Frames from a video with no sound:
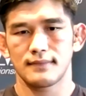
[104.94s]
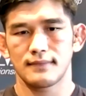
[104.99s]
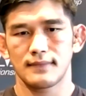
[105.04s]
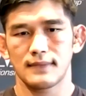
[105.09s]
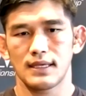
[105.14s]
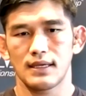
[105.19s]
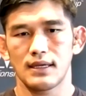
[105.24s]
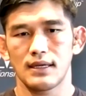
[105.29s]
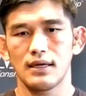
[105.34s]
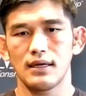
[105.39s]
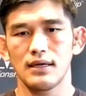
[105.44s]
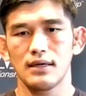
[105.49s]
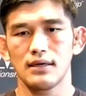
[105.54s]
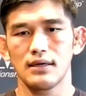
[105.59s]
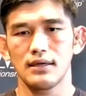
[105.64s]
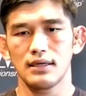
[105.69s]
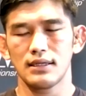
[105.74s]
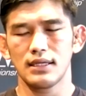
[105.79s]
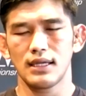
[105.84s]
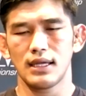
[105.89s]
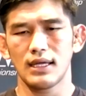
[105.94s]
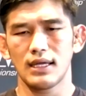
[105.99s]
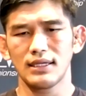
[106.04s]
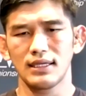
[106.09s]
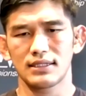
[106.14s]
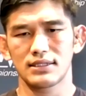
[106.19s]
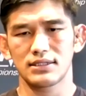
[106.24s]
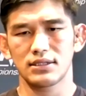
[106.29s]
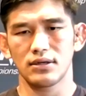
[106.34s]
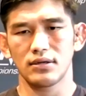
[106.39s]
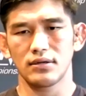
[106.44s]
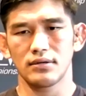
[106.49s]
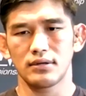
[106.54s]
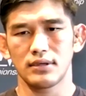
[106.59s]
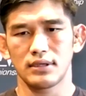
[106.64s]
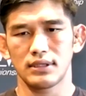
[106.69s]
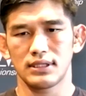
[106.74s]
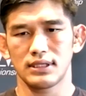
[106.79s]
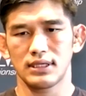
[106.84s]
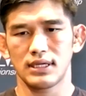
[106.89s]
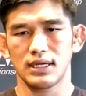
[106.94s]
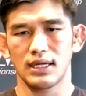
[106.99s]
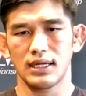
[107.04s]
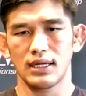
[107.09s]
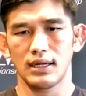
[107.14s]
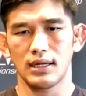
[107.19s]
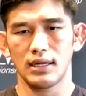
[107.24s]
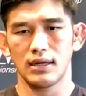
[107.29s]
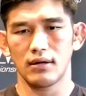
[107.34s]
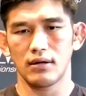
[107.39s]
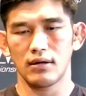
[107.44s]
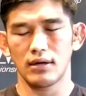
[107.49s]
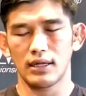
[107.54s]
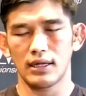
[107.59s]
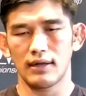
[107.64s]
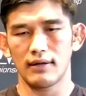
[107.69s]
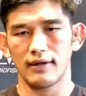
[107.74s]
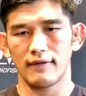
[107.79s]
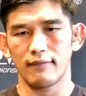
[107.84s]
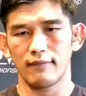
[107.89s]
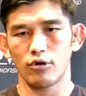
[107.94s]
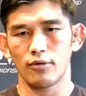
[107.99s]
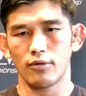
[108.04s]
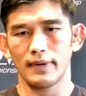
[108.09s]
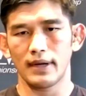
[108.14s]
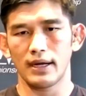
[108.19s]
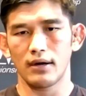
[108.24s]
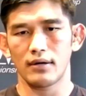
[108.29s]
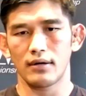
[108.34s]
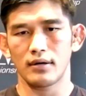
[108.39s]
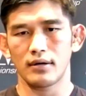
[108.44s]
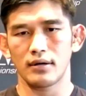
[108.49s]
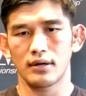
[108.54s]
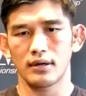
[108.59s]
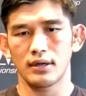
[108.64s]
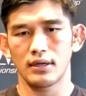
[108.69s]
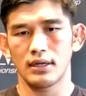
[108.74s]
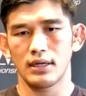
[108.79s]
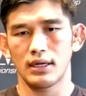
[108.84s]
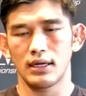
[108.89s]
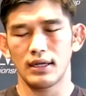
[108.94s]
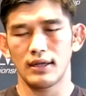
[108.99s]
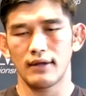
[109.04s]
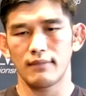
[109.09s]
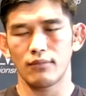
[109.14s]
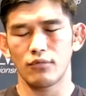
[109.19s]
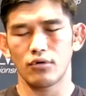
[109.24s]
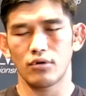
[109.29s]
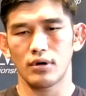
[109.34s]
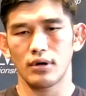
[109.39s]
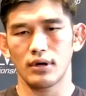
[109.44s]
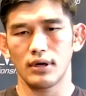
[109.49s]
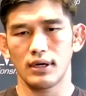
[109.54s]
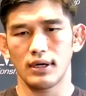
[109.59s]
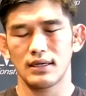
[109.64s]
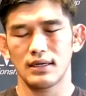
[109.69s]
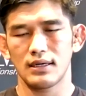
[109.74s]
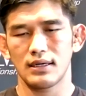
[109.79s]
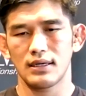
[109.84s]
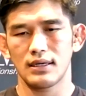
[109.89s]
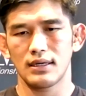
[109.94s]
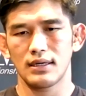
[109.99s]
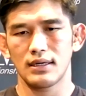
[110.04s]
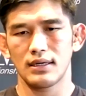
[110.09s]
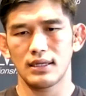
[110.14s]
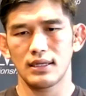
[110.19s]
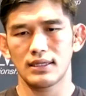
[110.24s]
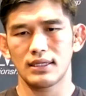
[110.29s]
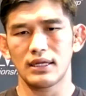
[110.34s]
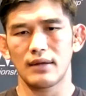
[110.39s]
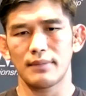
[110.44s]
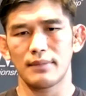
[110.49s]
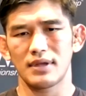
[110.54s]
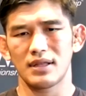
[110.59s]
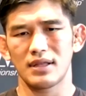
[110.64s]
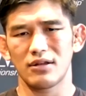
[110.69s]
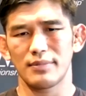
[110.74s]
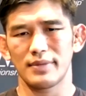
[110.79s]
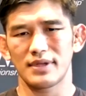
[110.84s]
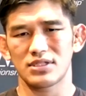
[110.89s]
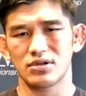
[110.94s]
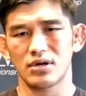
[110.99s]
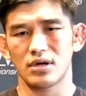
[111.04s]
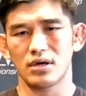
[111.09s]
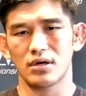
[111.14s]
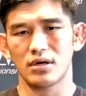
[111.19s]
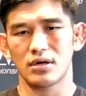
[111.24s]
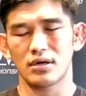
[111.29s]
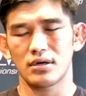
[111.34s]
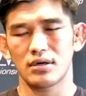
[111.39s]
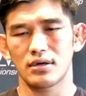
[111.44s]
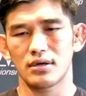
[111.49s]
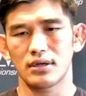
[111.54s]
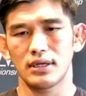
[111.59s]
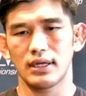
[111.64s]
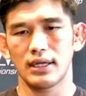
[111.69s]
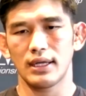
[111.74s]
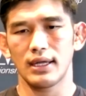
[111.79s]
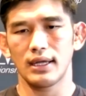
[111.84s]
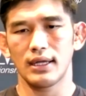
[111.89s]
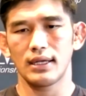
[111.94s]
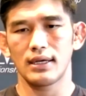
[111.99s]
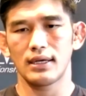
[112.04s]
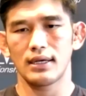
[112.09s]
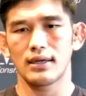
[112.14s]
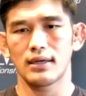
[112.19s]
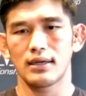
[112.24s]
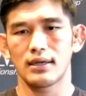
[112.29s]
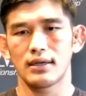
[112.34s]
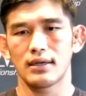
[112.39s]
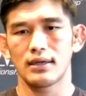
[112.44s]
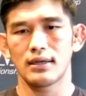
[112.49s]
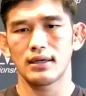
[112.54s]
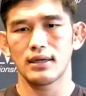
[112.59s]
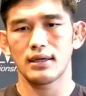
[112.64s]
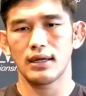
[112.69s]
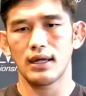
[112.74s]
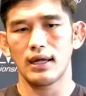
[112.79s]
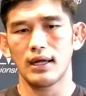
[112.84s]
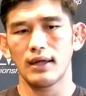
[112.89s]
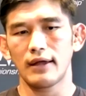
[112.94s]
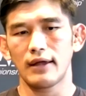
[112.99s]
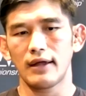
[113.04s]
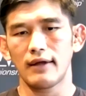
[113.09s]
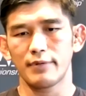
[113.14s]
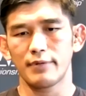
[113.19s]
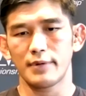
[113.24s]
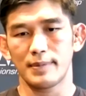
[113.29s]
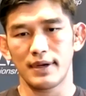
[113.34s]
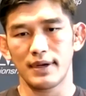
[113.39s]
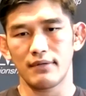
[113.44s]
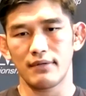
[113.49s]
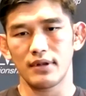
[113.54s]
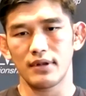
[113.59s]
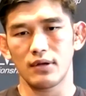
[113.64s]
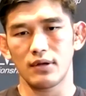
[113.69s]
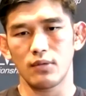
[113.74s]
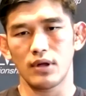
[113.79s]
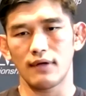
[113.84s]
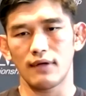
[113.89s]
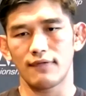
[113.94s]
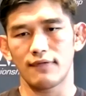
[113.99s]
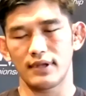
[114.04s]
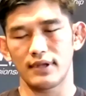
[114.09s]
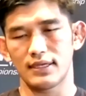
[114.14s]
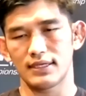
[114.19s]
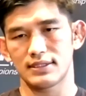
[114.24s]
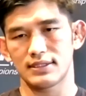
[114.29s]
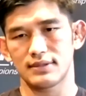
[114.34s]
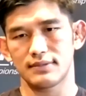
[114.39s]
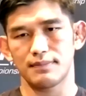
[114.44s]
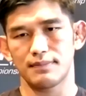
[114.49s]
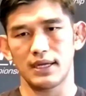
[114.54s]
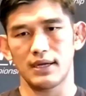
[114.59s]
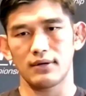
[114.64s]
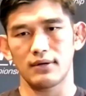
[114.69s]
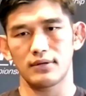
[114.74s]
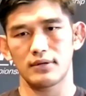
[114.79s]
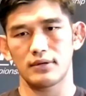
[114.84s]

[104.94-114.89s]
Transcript: I think so. I think I'll have more power. I'll have more. I think I'll be a little bit stronger. And I've prepared really well for this bout.